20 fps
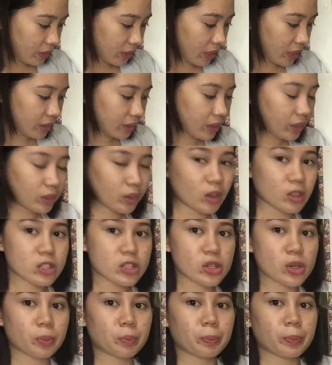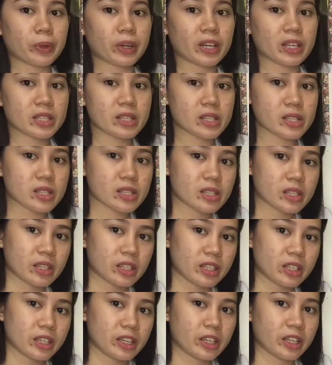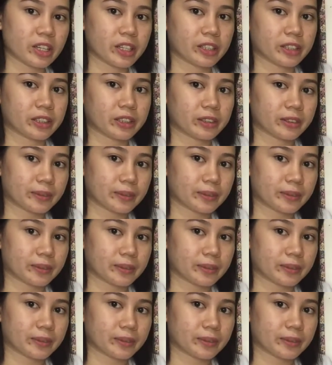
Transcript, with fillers: and then also press here.